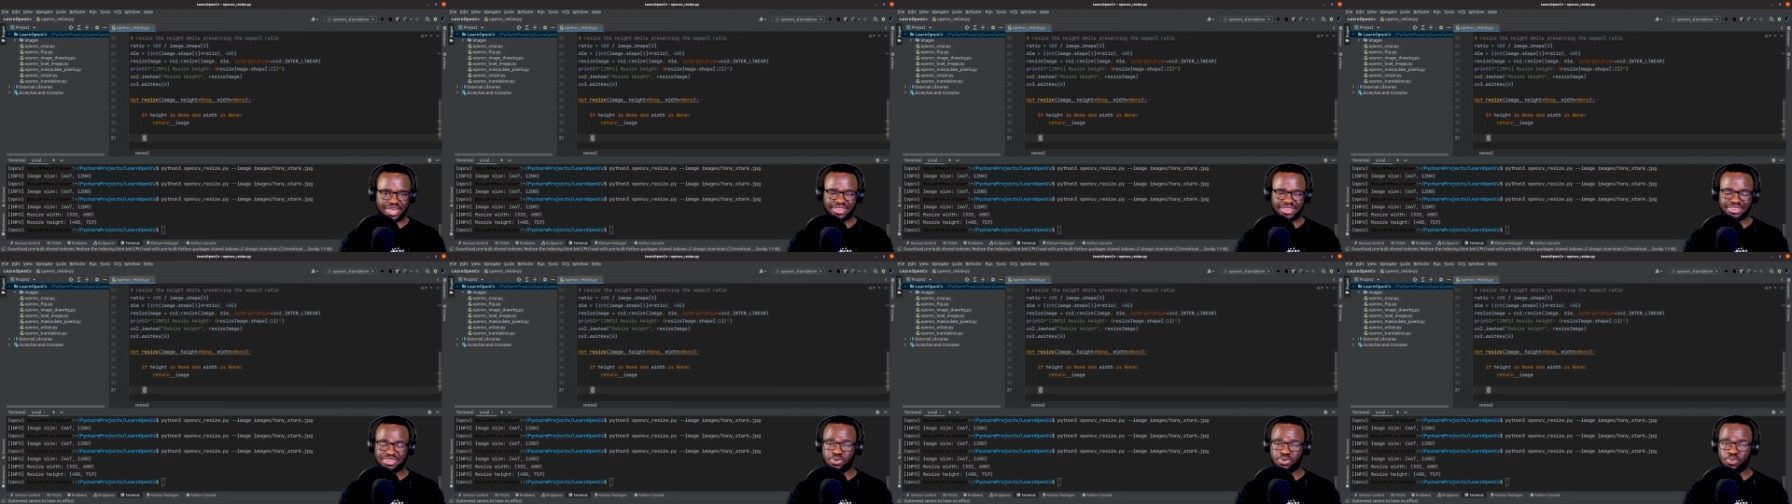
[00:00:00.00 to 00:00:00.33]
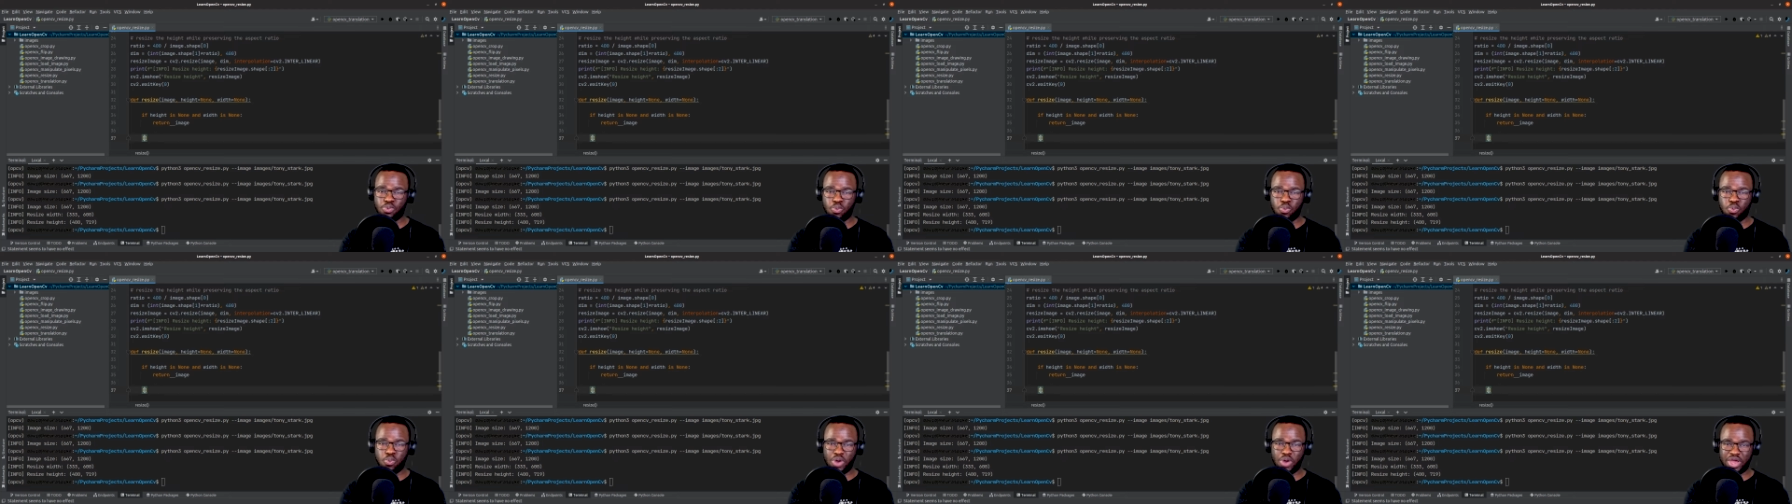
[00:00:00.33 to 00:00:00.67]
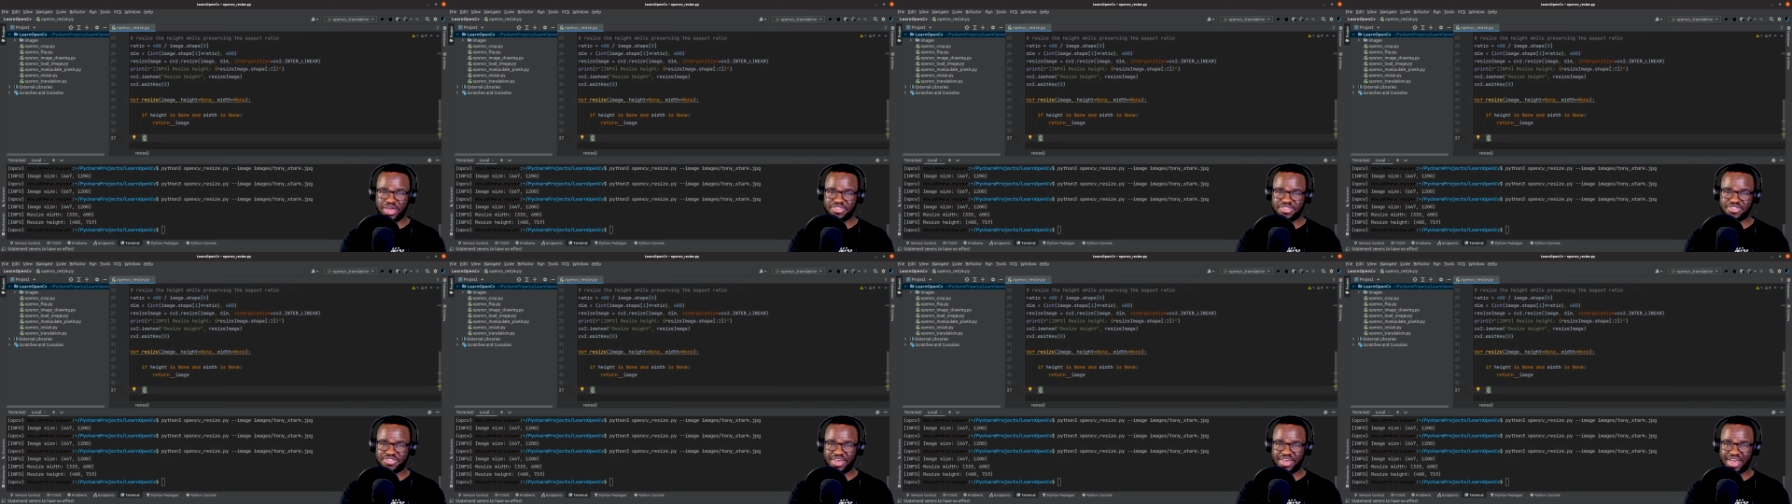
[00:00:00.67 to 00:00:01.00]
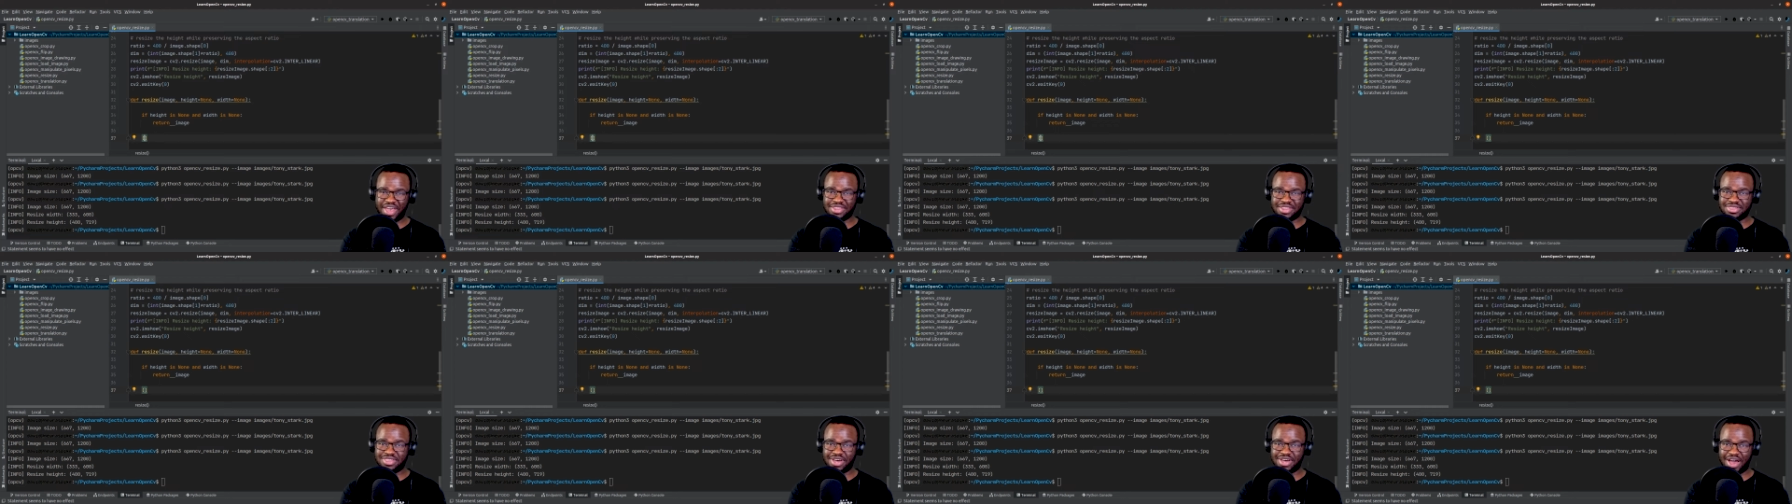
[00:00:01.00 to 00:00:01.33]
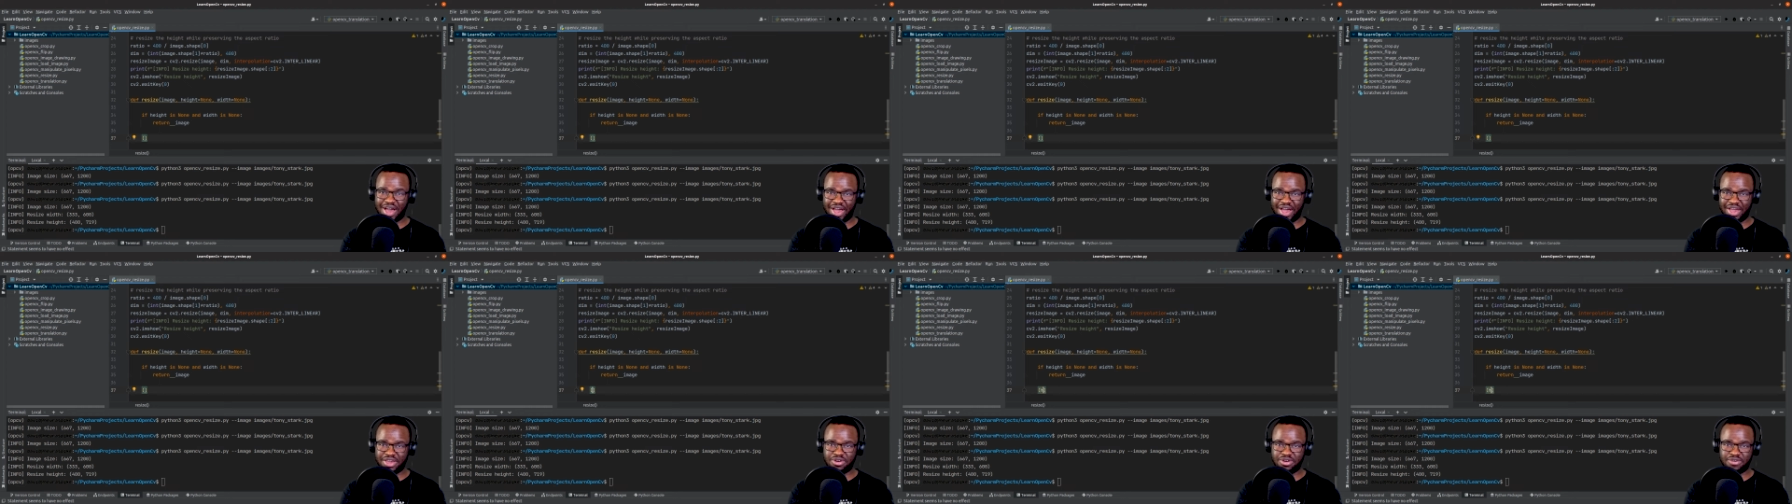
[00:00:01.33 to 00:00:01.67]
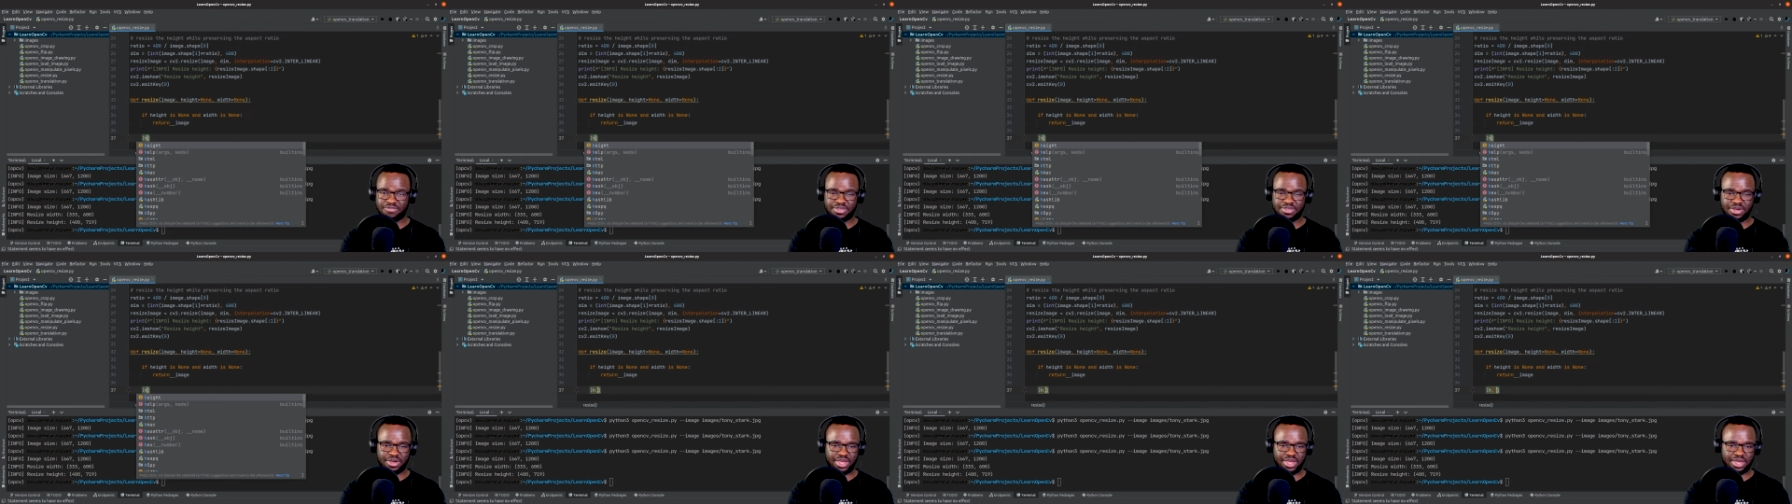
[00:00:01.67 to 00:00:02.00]
the width and the height of
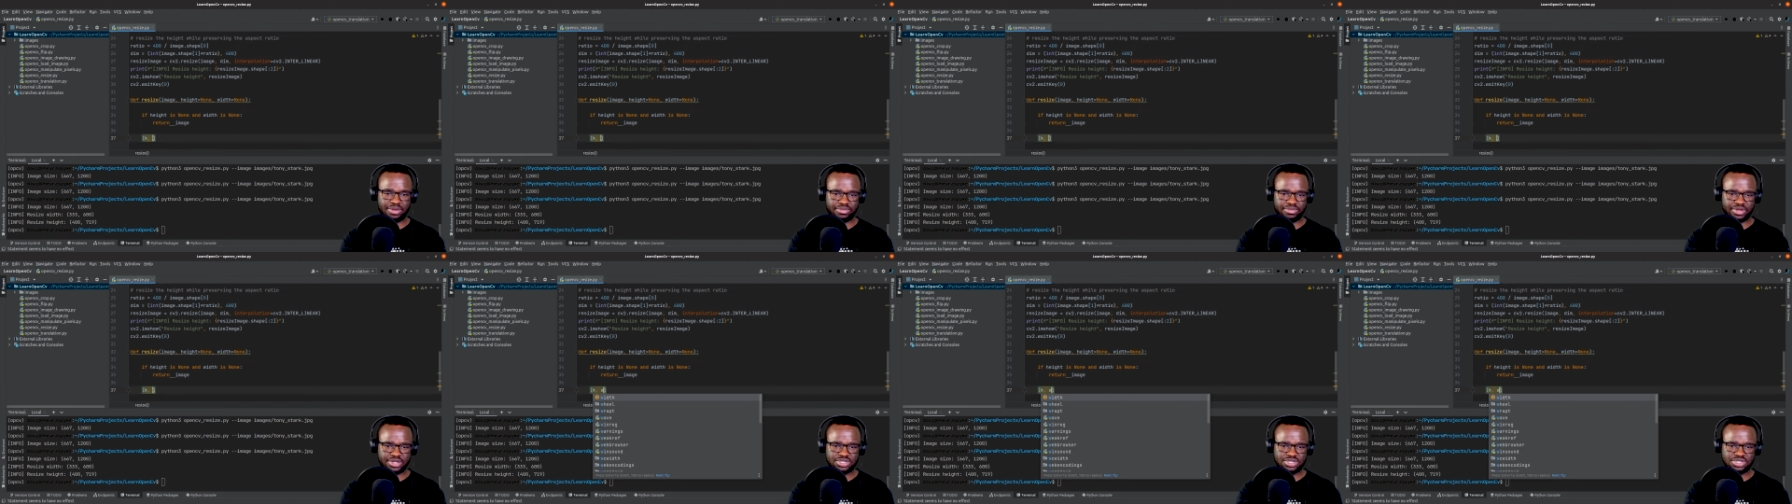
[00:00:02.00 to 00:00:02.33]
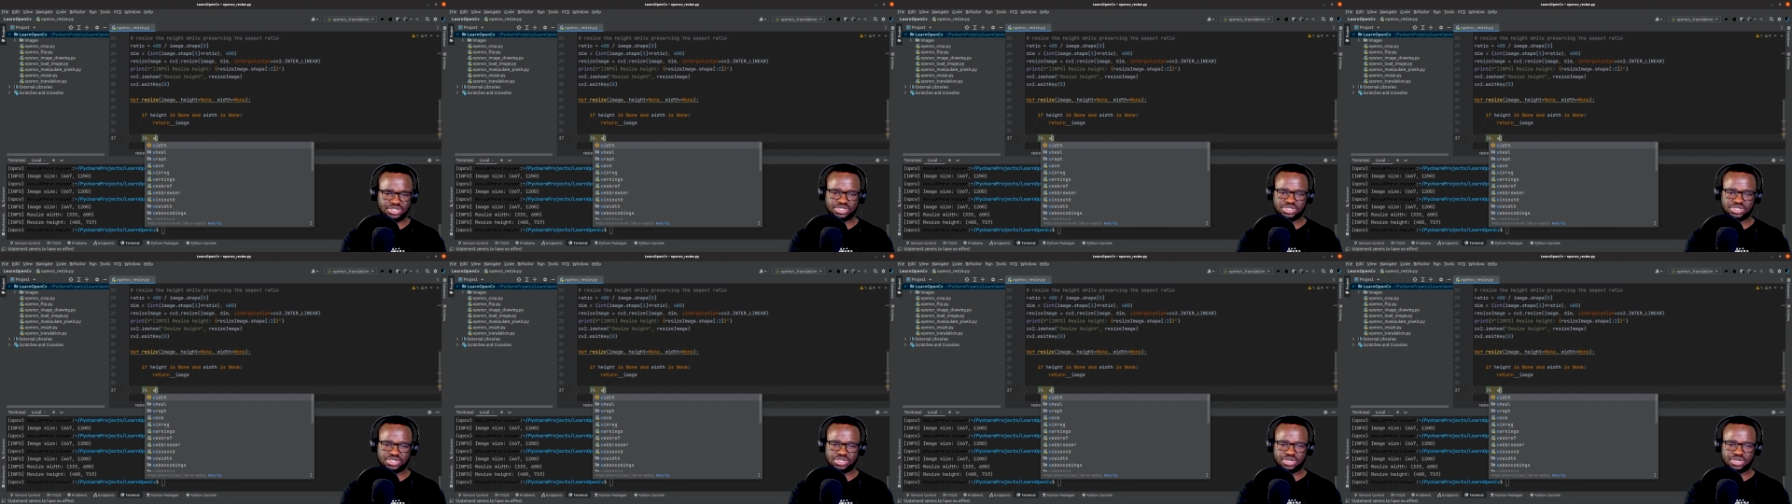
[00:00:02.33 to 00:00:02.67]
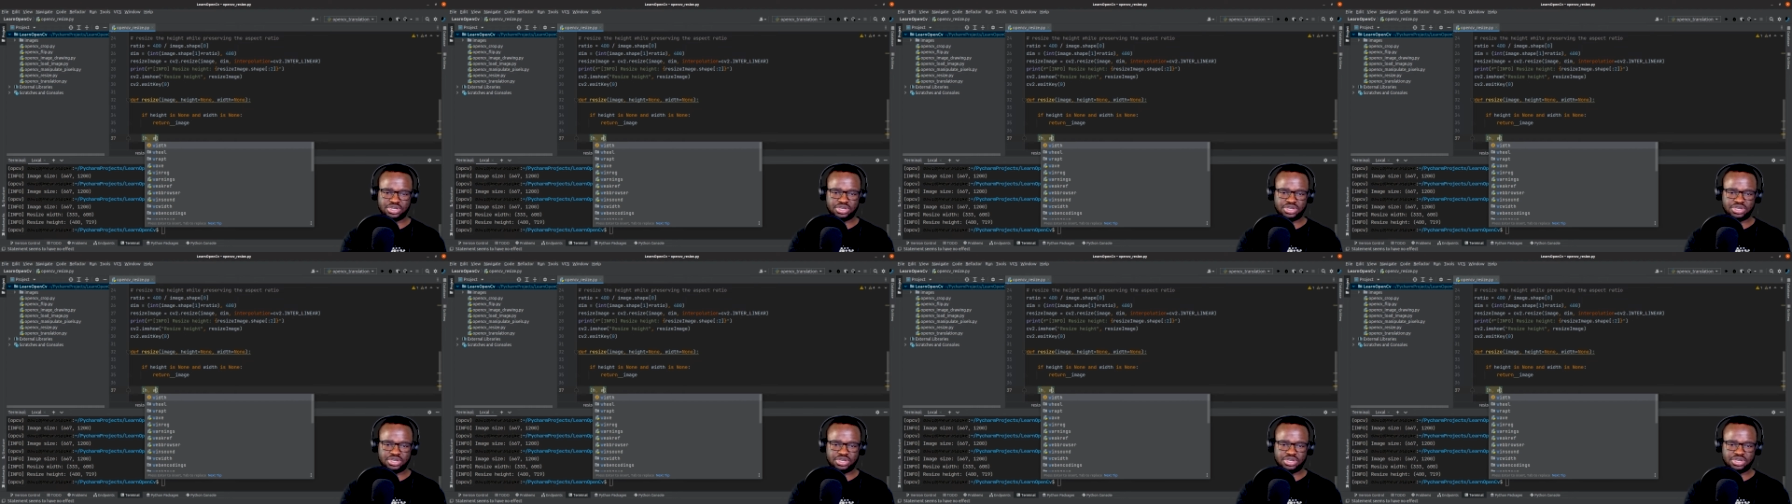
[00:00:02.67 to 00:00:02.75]
the image